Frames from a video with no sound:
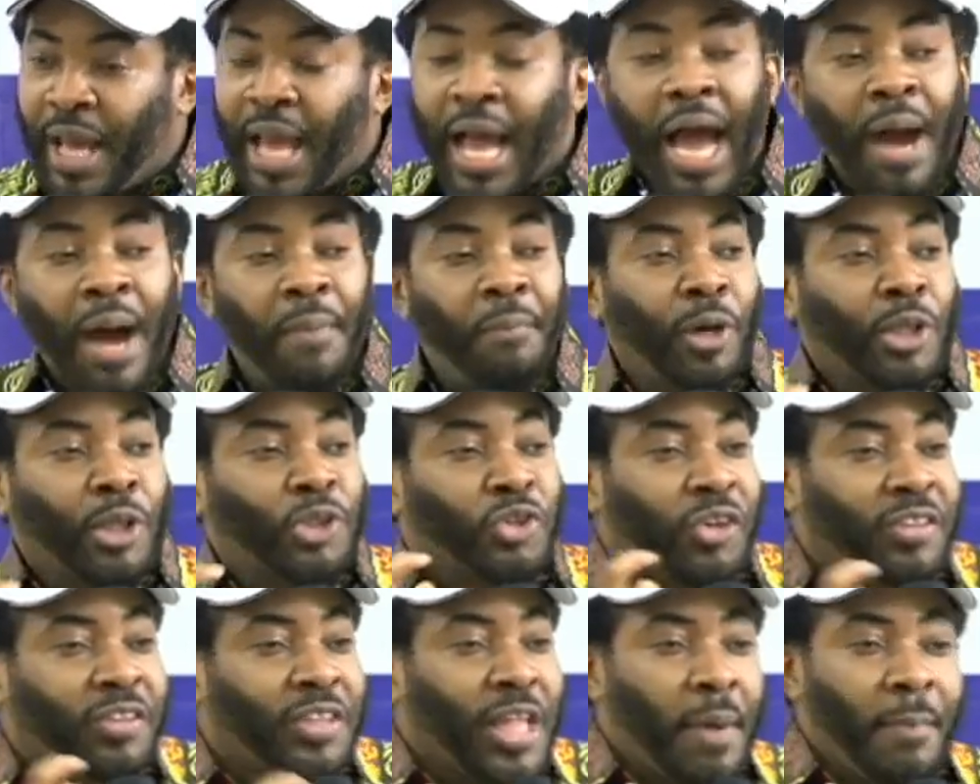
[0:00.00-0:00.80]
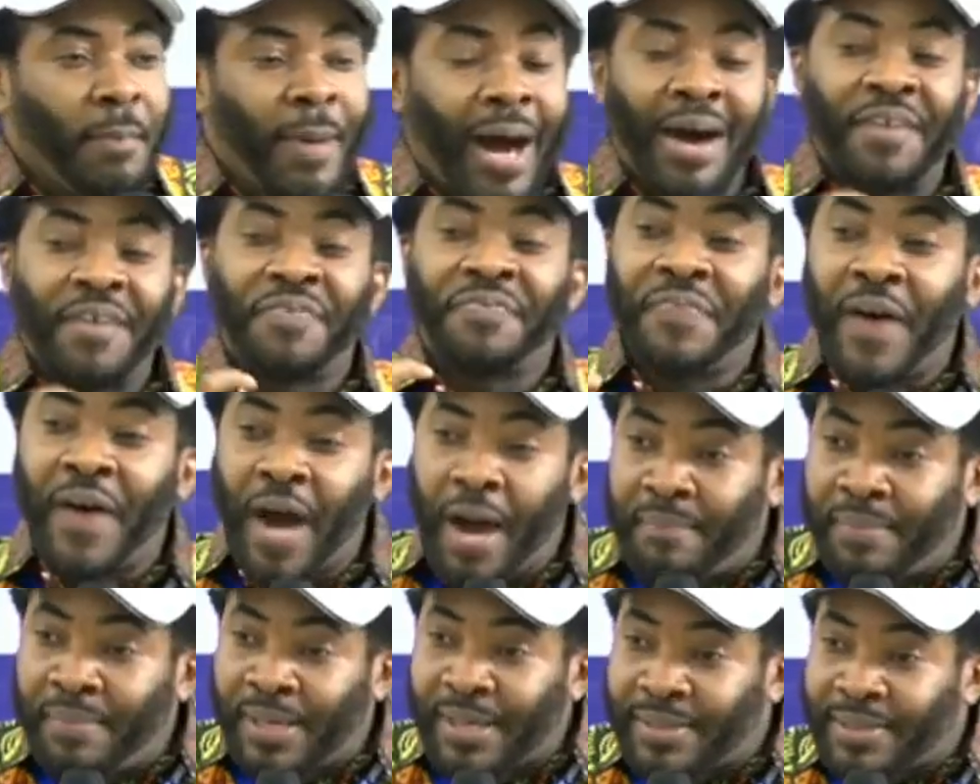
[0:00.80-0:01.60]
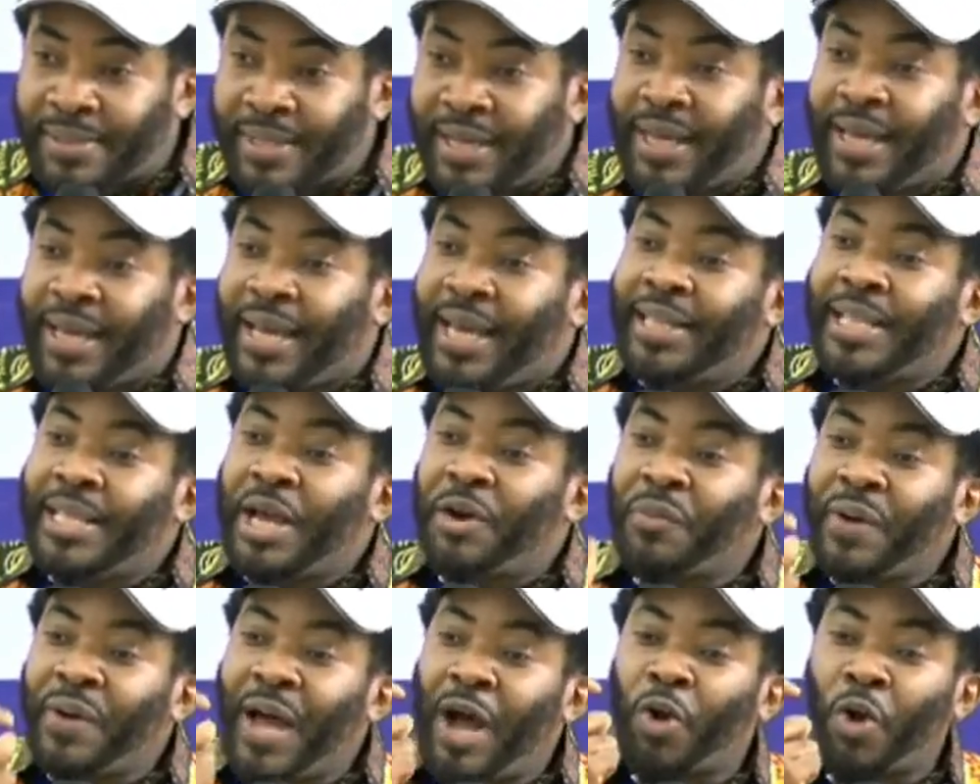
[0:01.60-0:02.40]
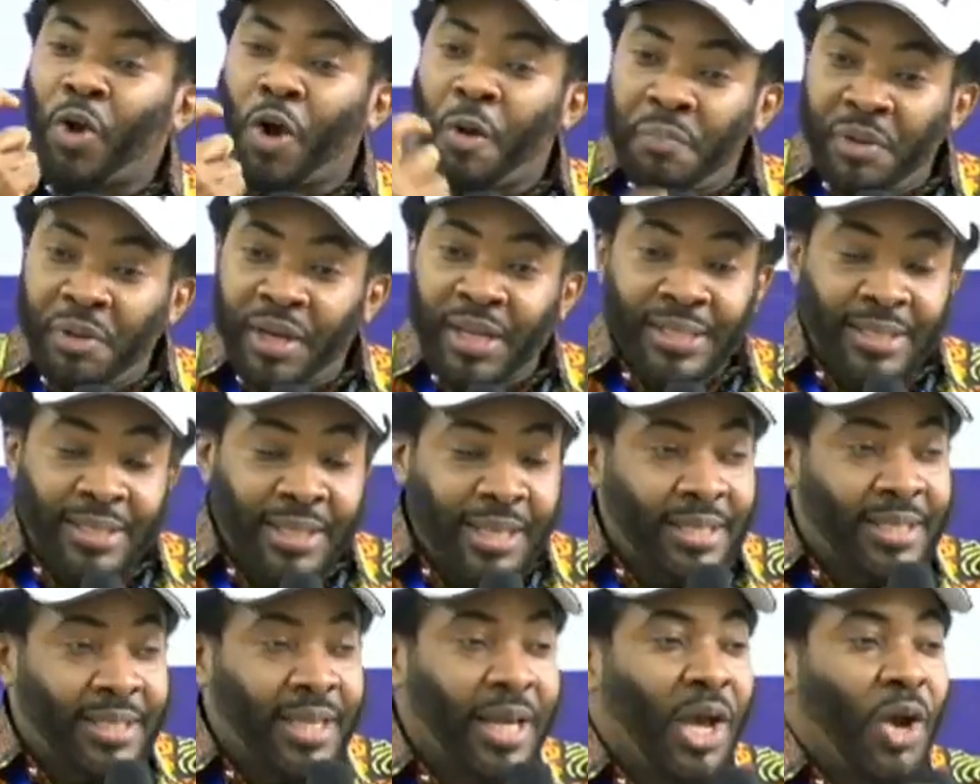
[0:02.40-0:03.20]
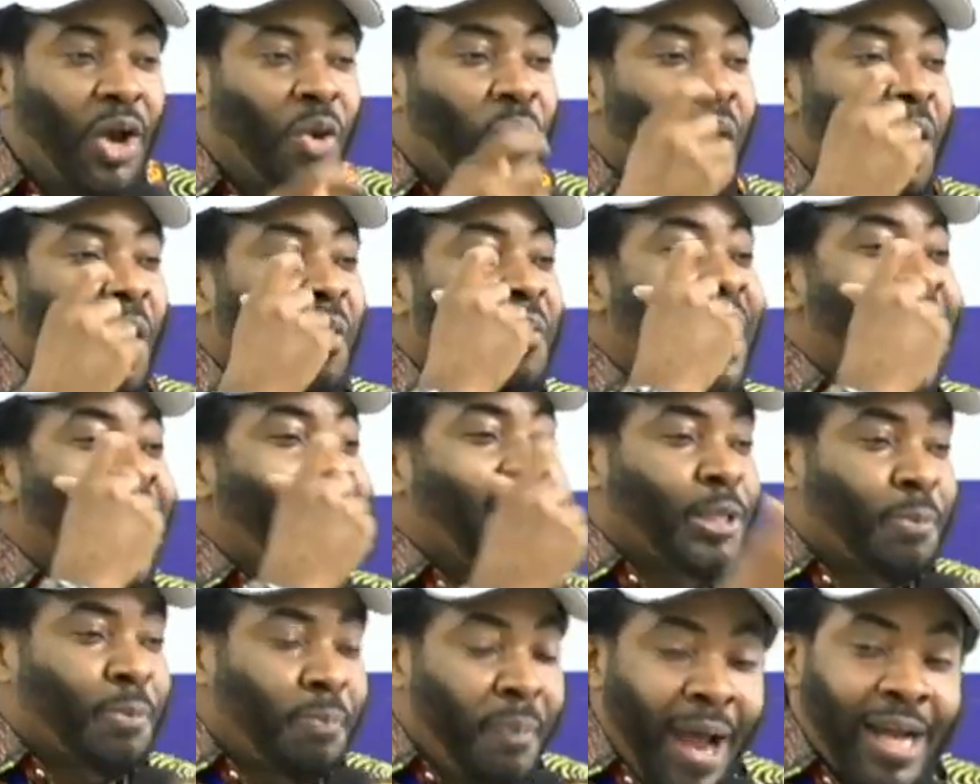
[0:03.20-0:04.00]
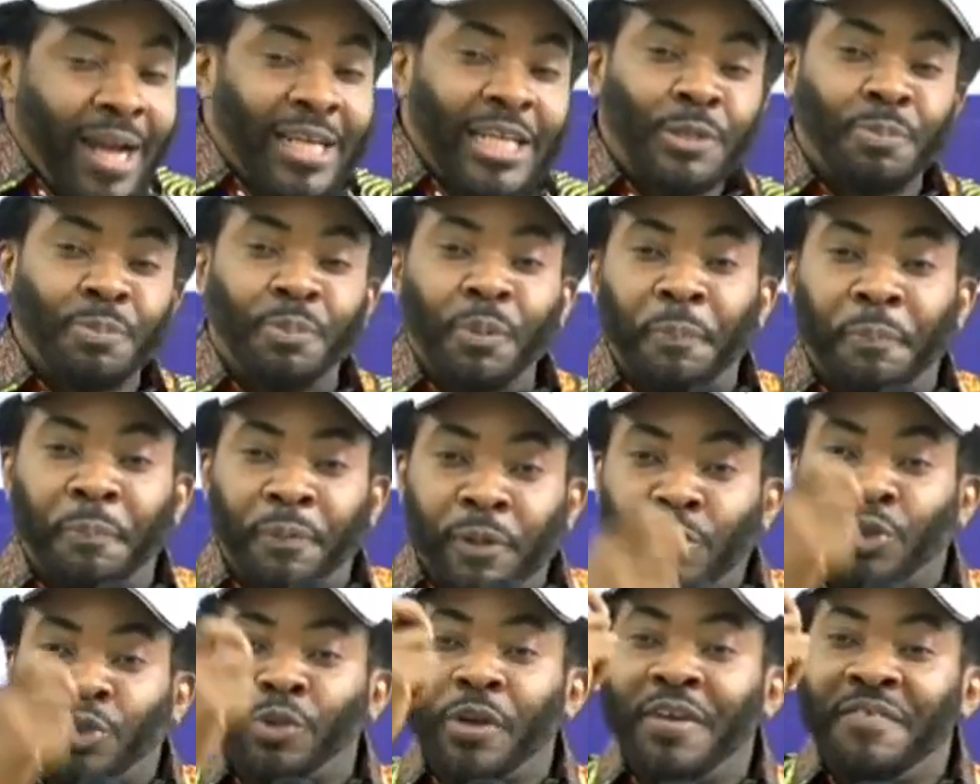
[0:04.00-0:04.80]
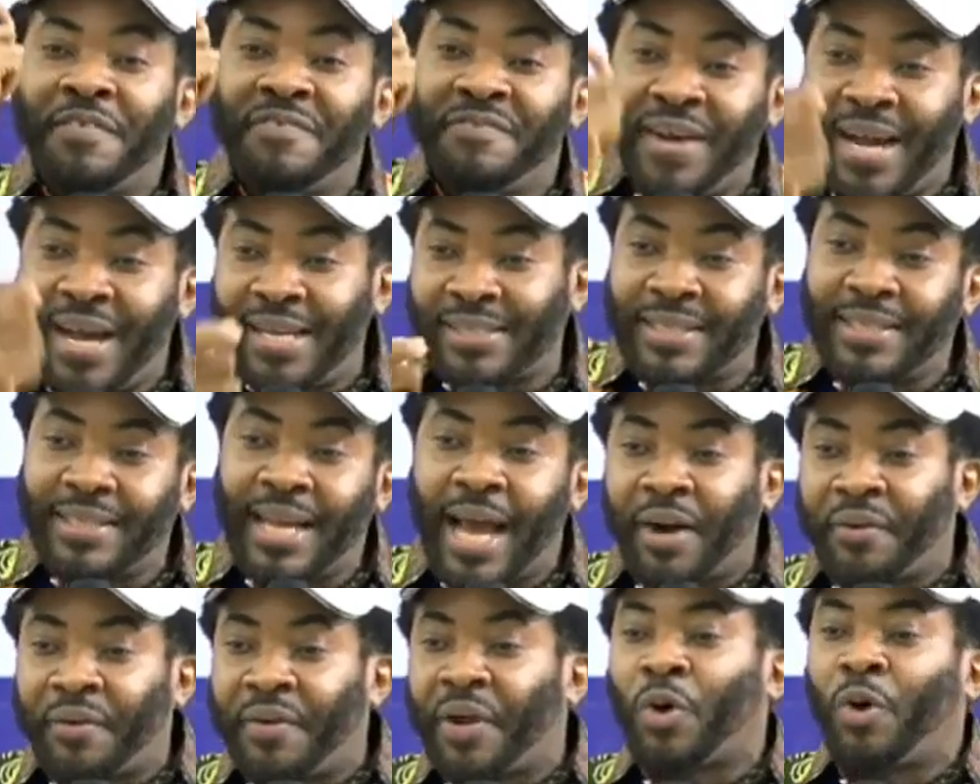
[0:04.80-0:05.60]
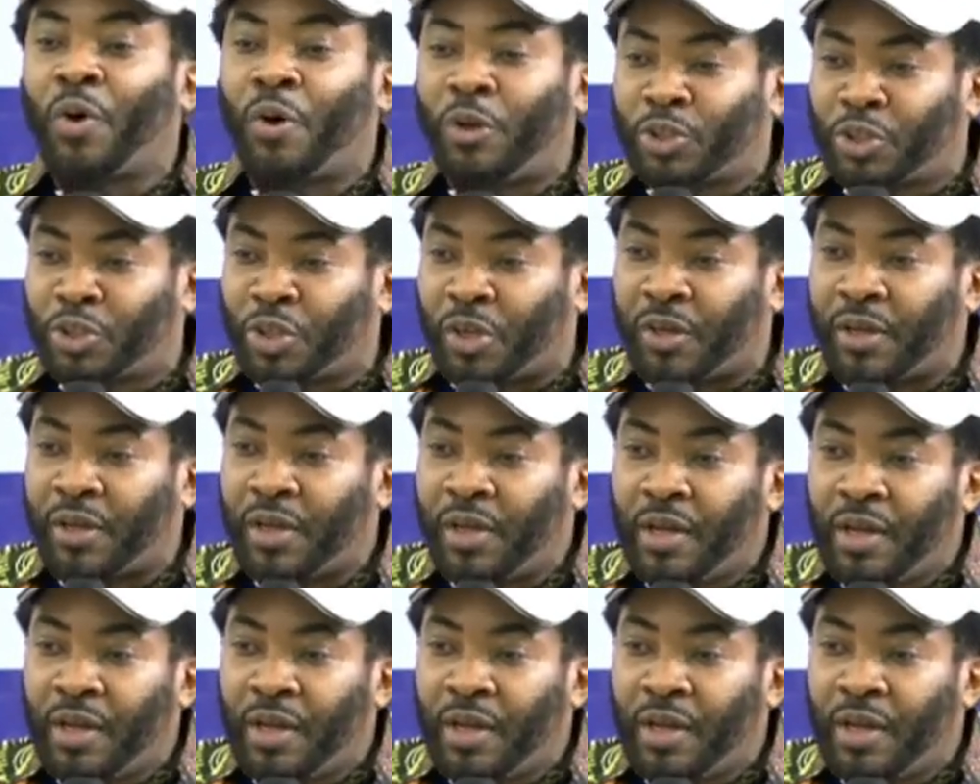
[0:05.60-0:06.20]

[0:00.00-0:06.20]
And most of them are farmers in the rural communities where we expect these people to invest in agriculture.